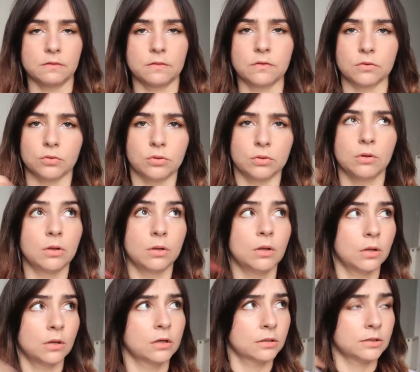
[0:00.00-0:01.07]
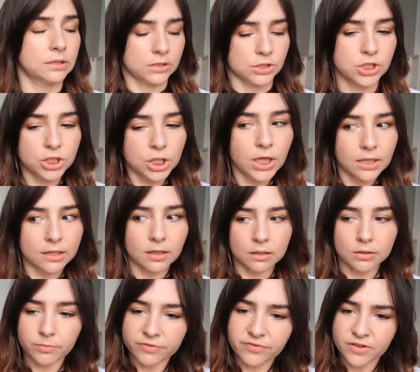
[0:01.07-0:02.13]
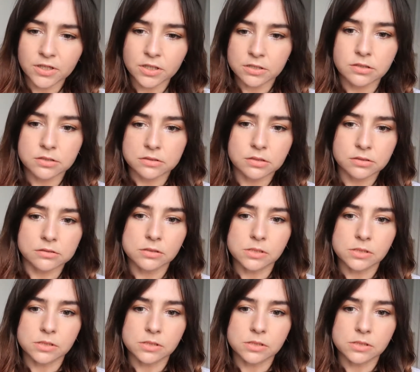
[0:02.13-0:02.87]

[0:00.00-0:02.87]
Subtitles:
So let's shake it up first.